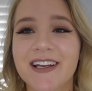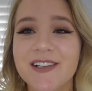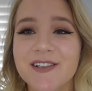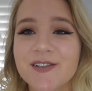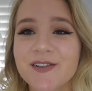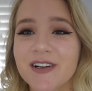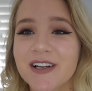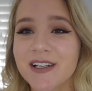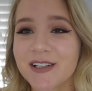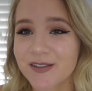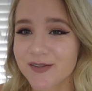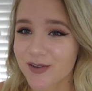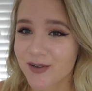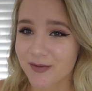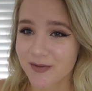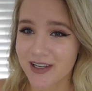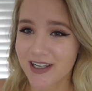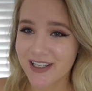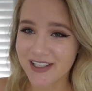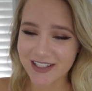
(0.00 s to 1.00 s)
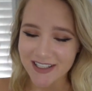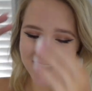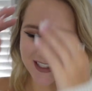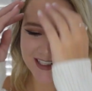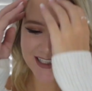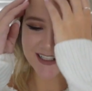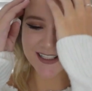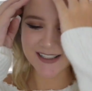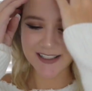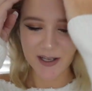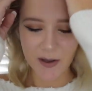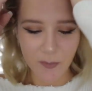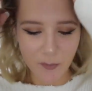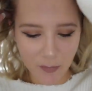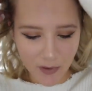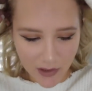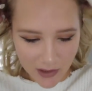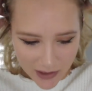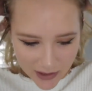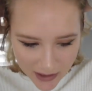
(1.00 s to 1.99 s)
Transformation is
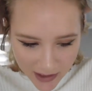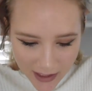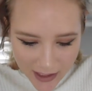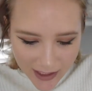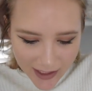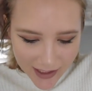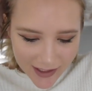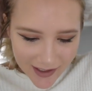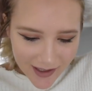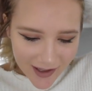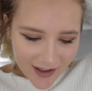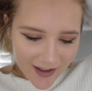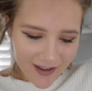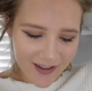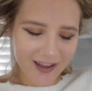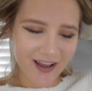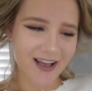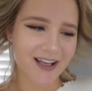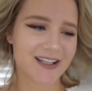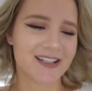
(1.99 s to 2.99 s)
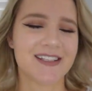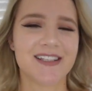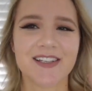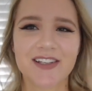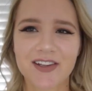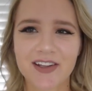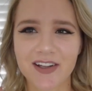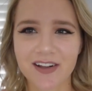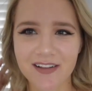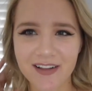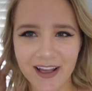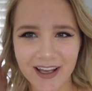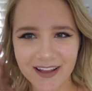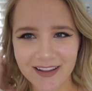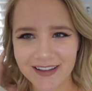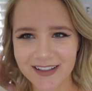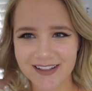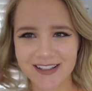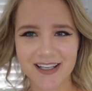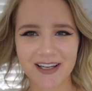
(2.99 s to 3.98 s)
complete. I still look
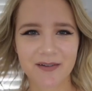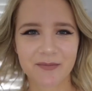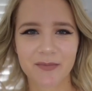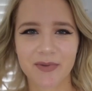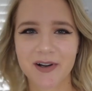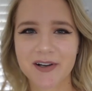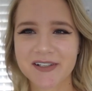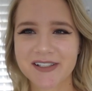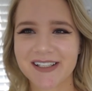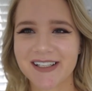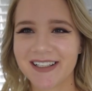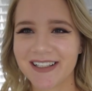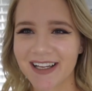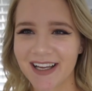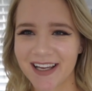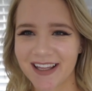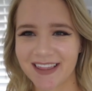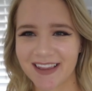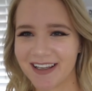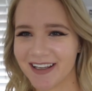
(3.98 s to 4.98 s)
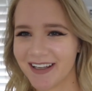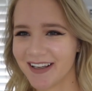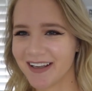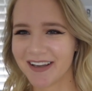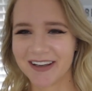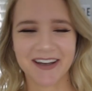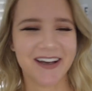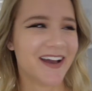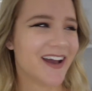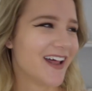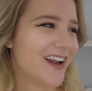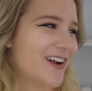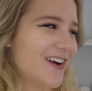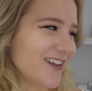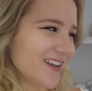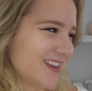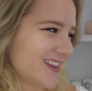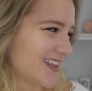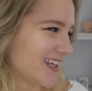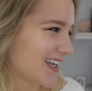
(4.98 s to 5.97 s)
like the same person, I think. I
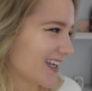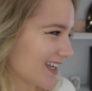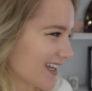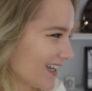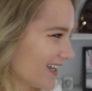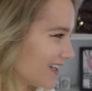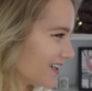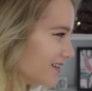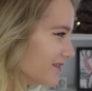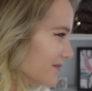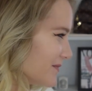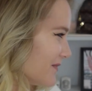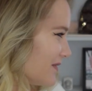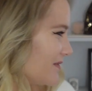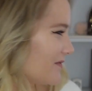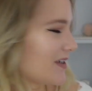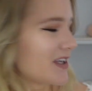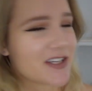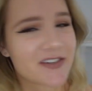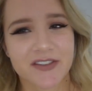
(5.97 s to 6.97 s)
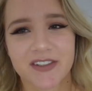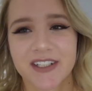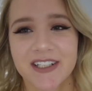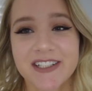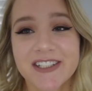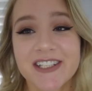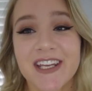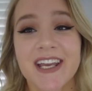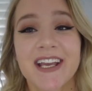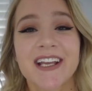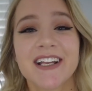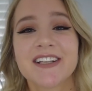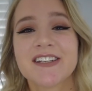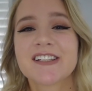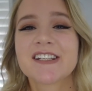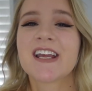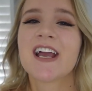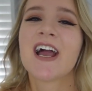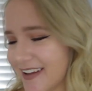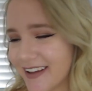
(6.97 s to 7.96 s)
don't think much really
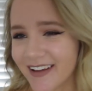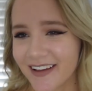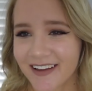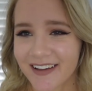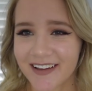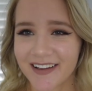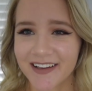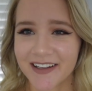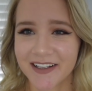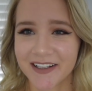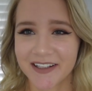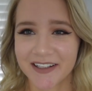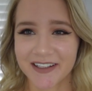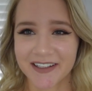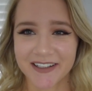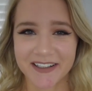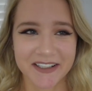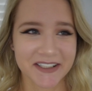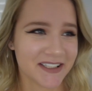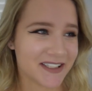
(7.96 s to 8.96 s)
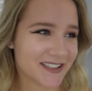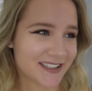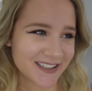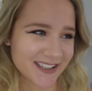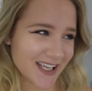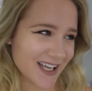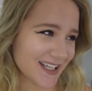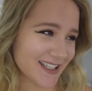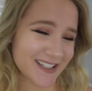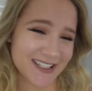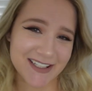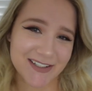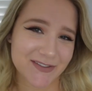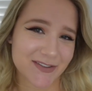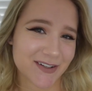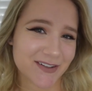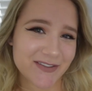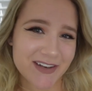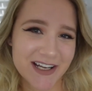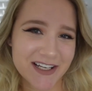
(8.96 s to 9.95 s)
changed. That's it
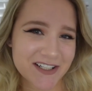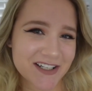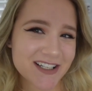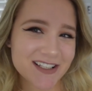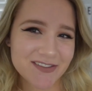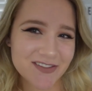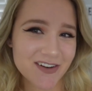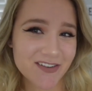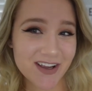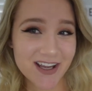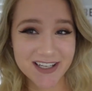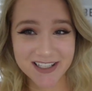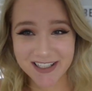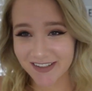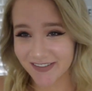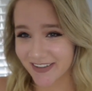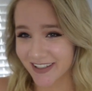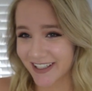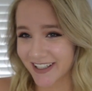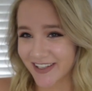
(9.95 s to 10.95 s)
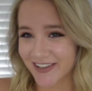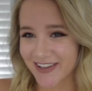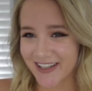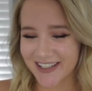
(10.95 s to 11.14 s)
for my transformation video.